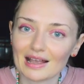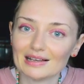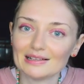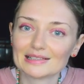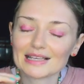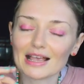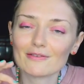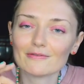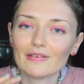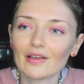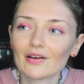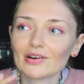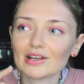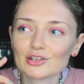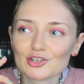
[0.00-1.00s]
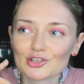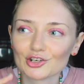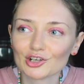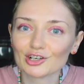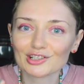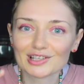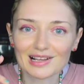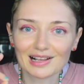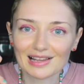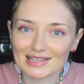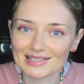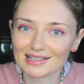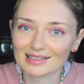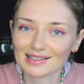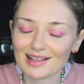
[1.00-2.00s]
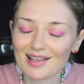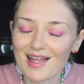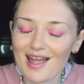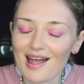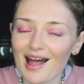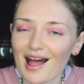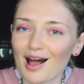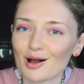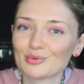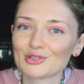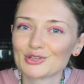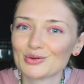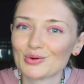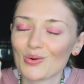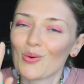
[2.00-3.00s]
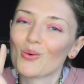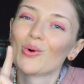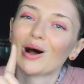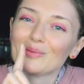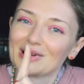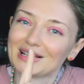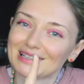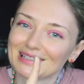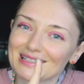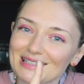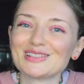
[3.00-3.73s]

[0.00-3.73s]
It's a very short lesson, up to one minute.